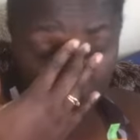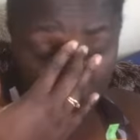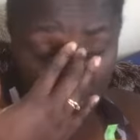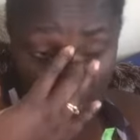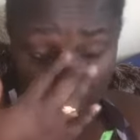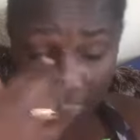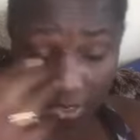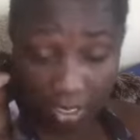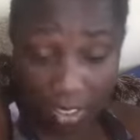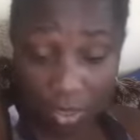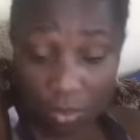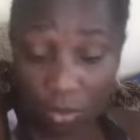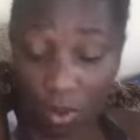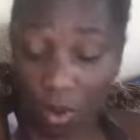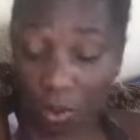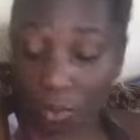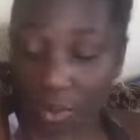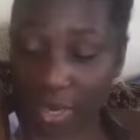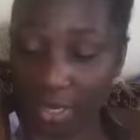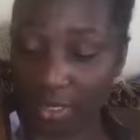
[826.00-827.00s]

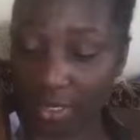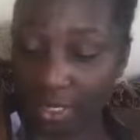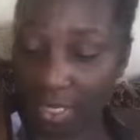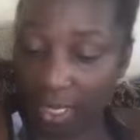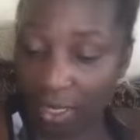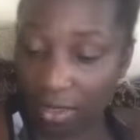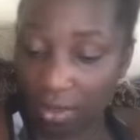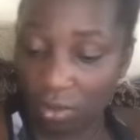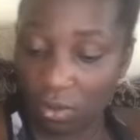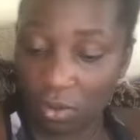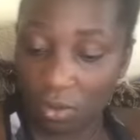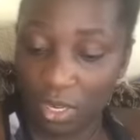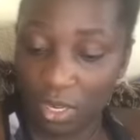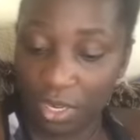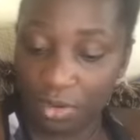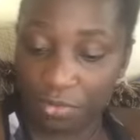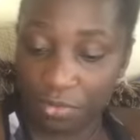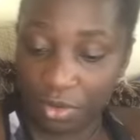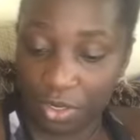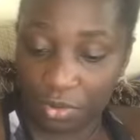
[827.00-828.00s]
Equal weighting, go
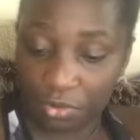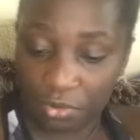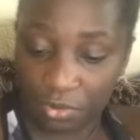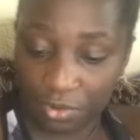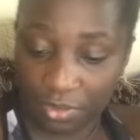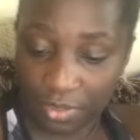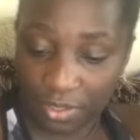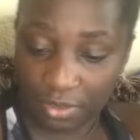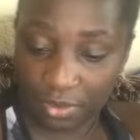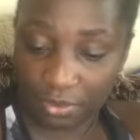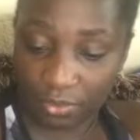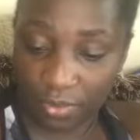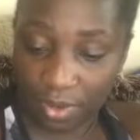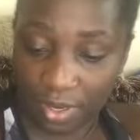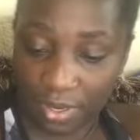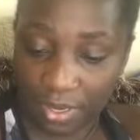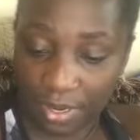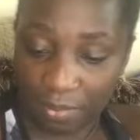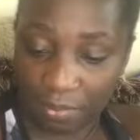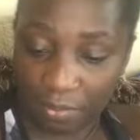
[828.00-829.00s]
and redo this
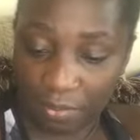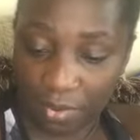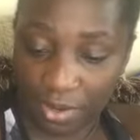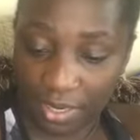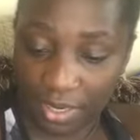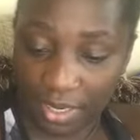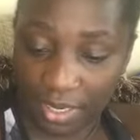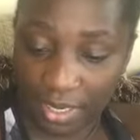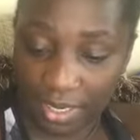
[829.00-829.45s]
one and bring it.